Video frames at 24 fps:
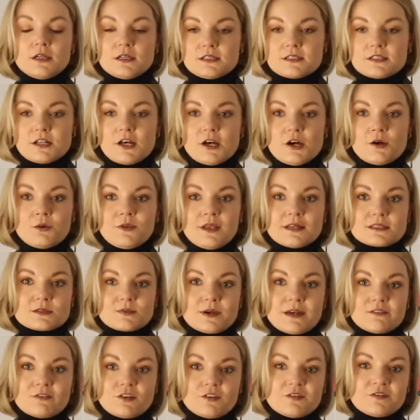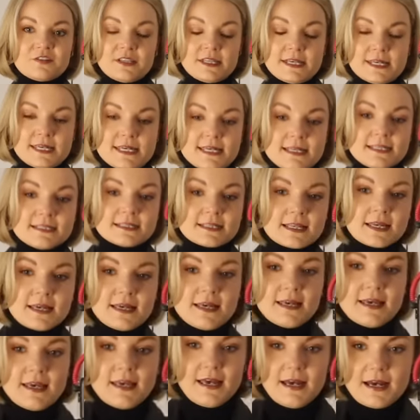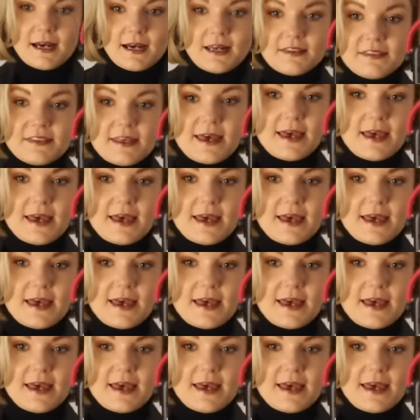So that's why I've gone for these. And